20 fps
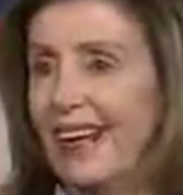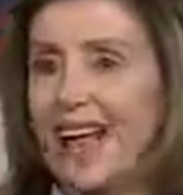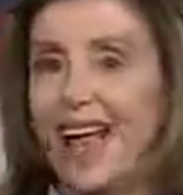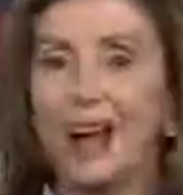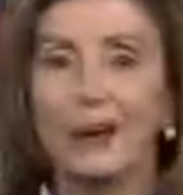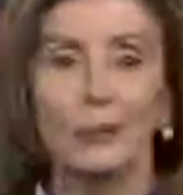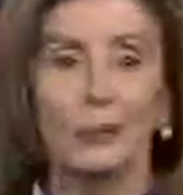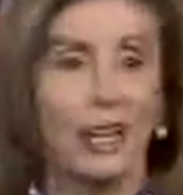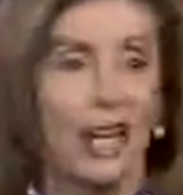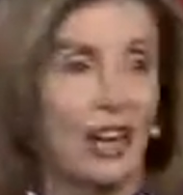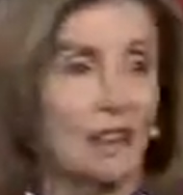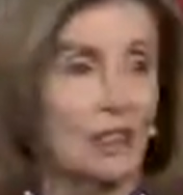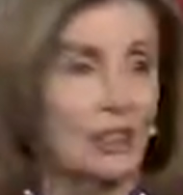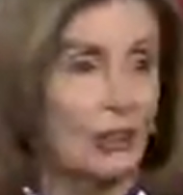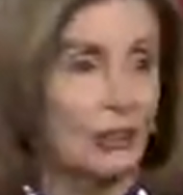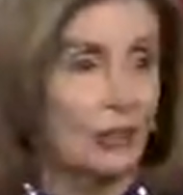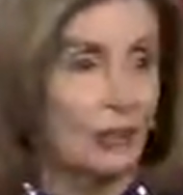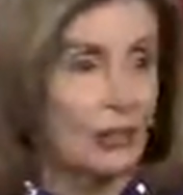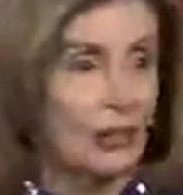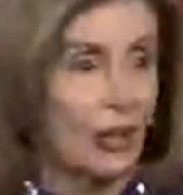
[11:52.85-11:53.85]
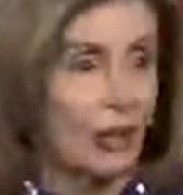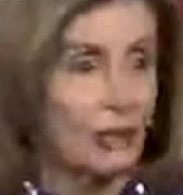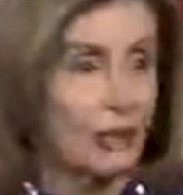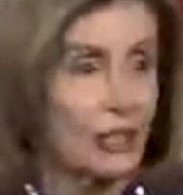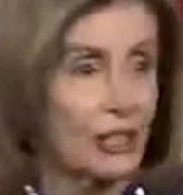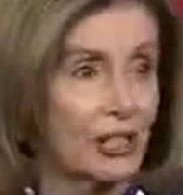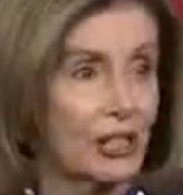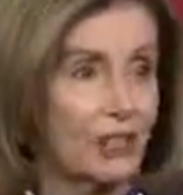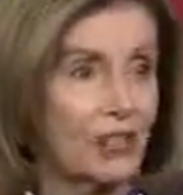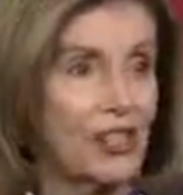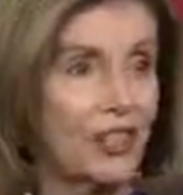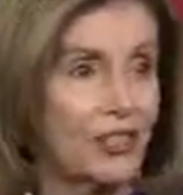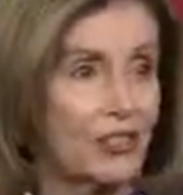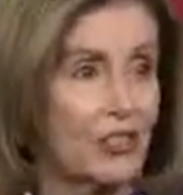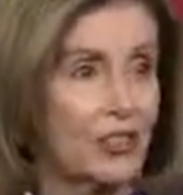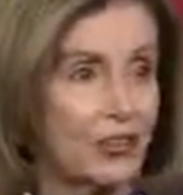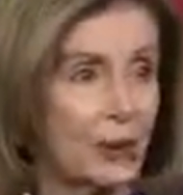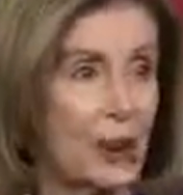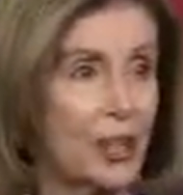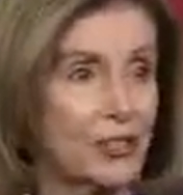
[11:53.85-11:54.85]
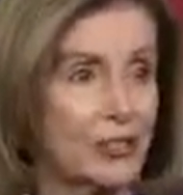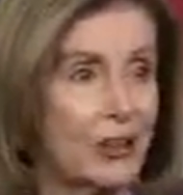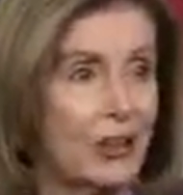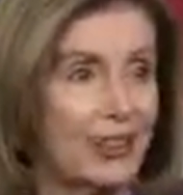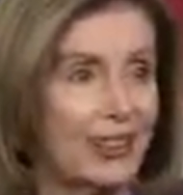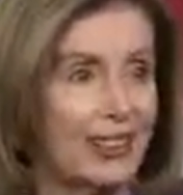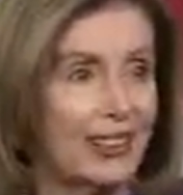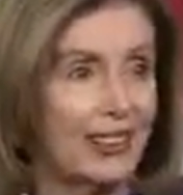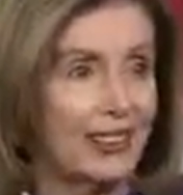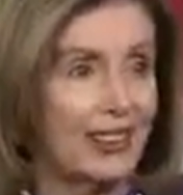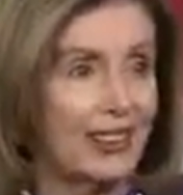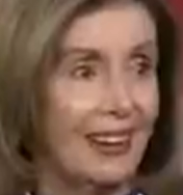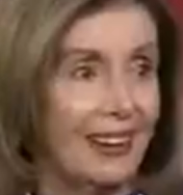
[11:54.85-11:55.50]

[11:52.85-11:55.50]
and we have a new secretary of the Treasury,